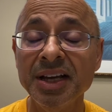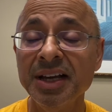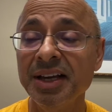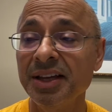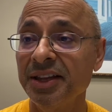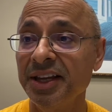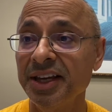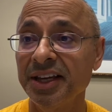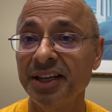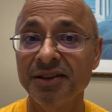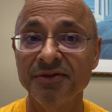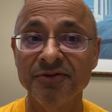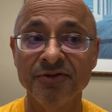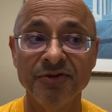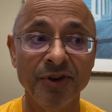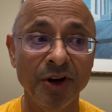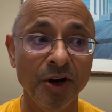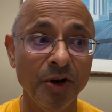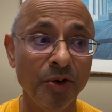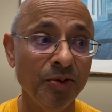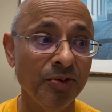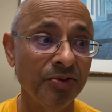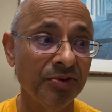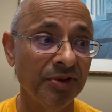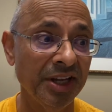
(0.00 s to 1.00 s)
They can
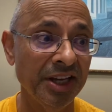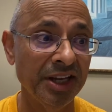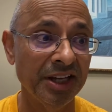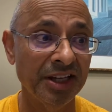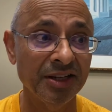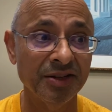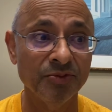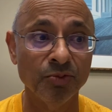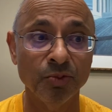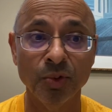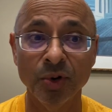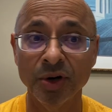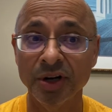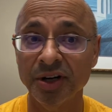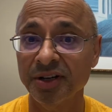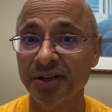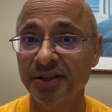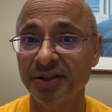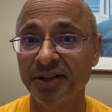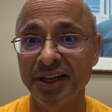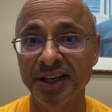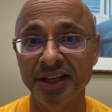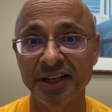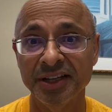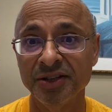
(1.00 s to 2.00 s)
vote, they can work,
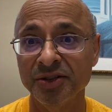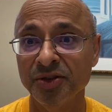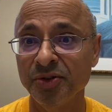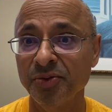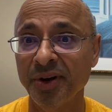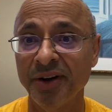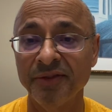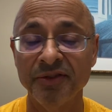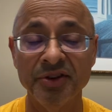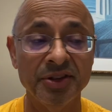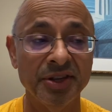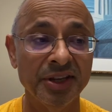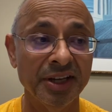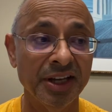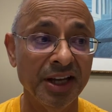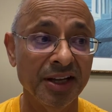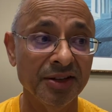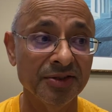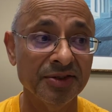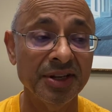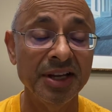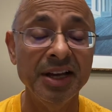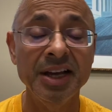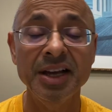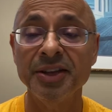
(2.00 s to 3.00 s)
they can do everything
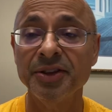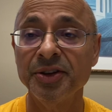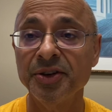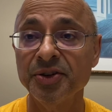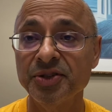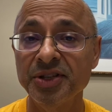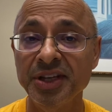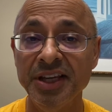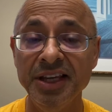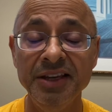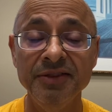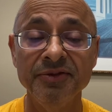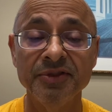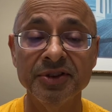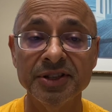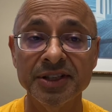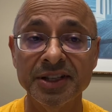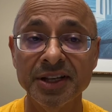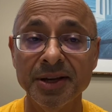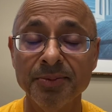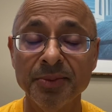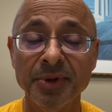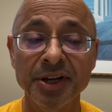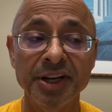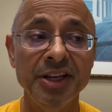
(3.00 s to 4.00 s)
else. There's even
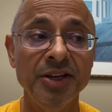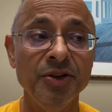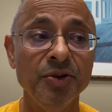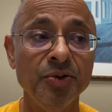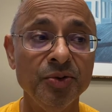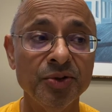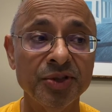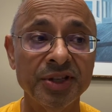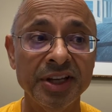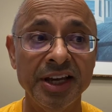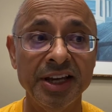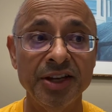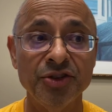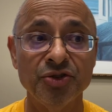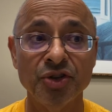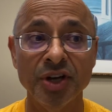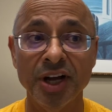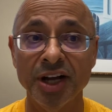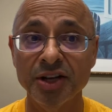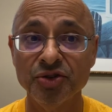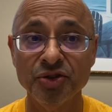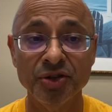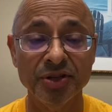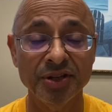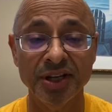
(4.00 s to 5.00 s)
somebody who's a
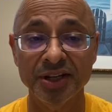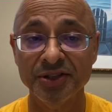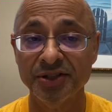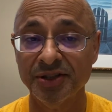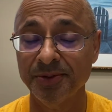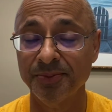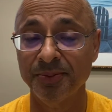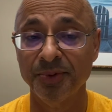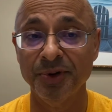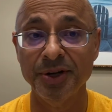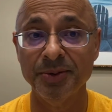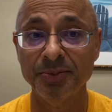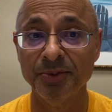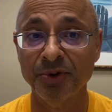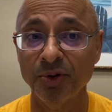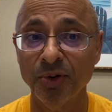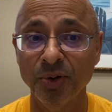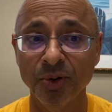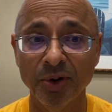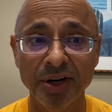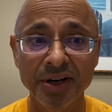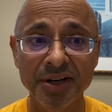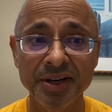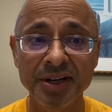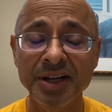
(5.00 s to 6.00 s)
judge in the Supreme
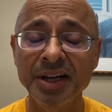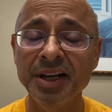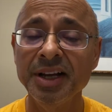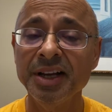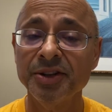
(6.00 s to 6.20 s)
Court.